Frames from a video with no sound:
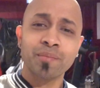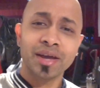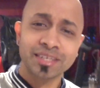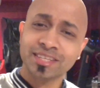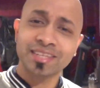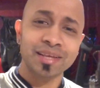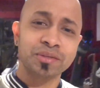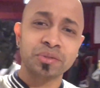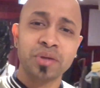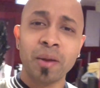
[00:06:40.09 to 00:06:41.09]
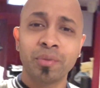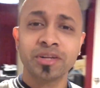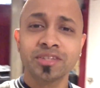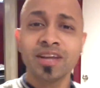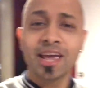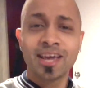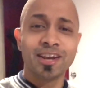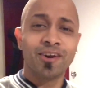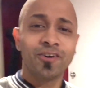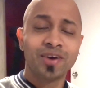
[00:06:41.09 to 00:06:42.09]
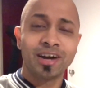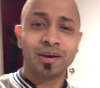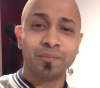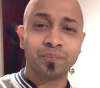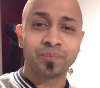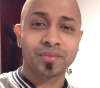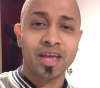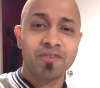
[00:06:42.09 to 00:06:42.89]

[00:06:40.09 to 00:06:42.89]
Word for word: man just hit that subscribe button you know um,